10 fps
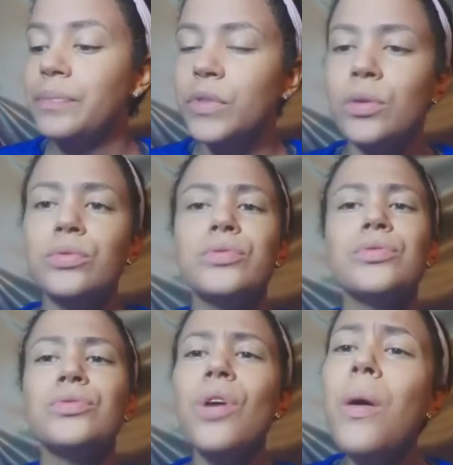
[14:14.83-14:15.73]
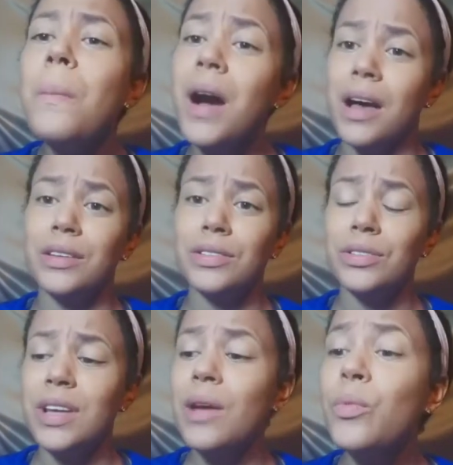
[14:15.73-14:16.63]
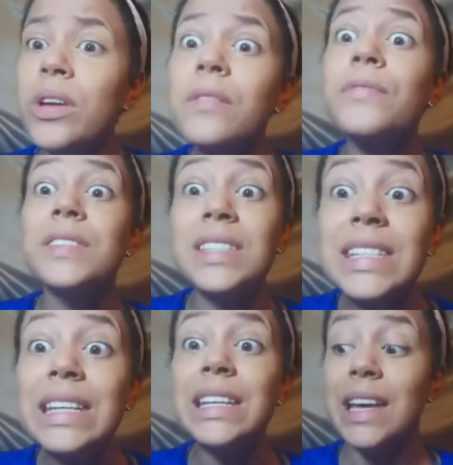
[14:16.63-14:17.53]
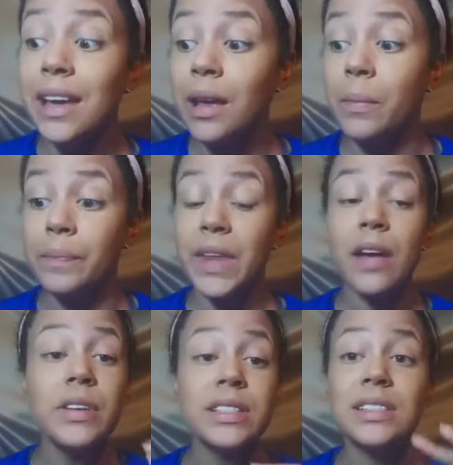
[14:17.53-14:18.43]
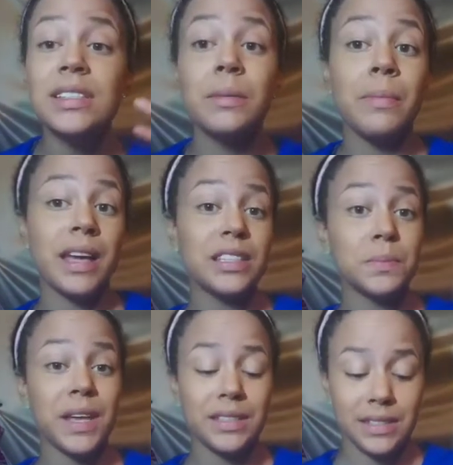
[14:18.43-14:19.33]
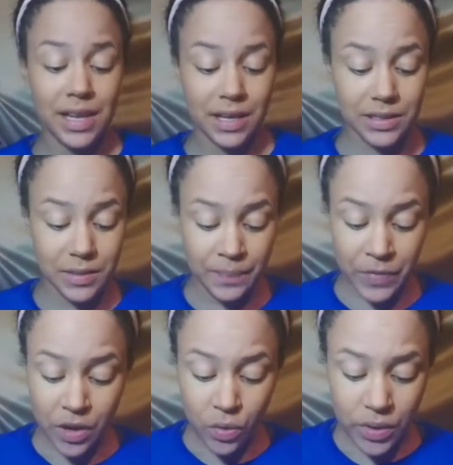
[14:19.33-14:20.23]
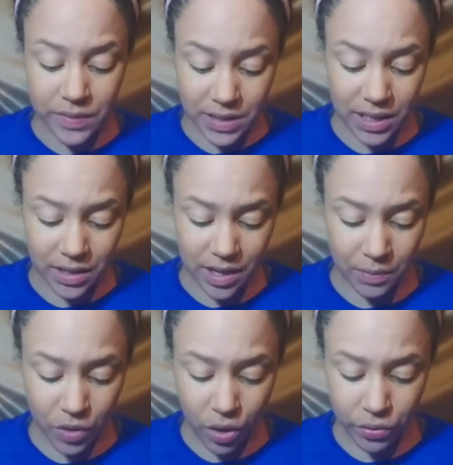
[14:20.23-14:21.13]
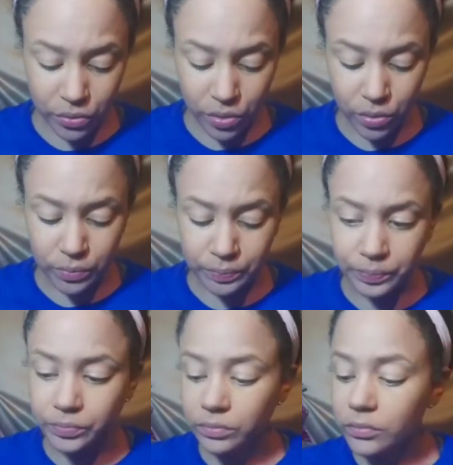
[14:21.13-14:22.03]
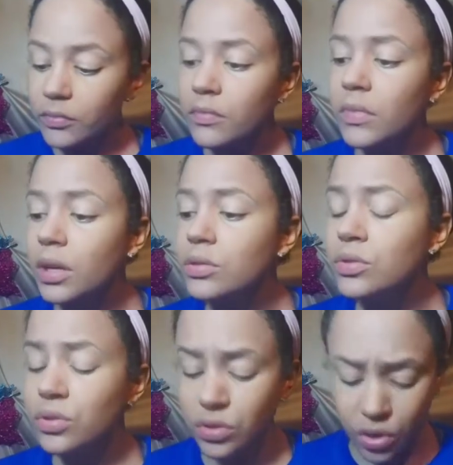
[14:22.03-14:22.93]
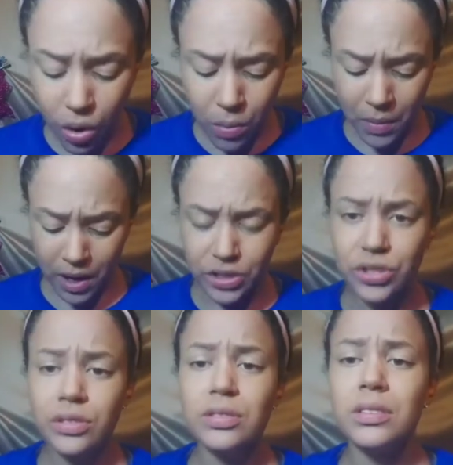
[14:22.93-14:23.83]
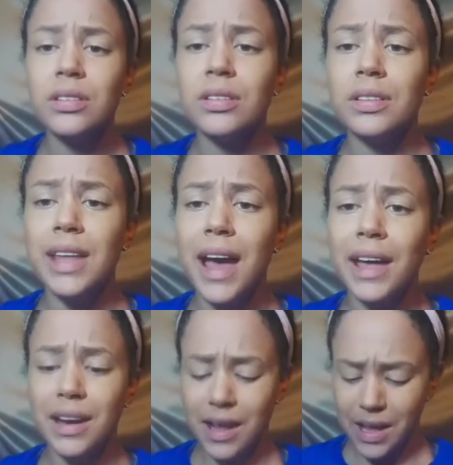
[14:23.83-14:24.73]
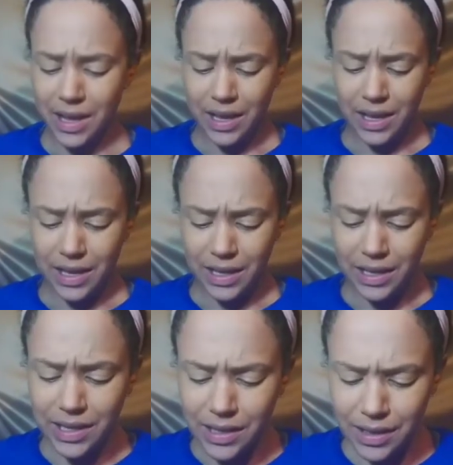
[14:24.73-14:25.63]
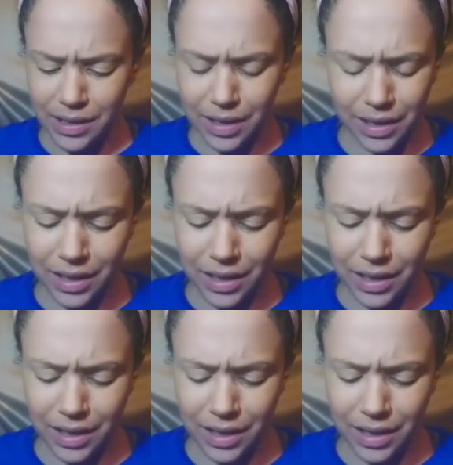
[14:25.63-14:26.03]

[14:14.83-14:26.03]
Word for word: through so much, and we've seen him ever since the MySpace days. We've seen him go through so much that he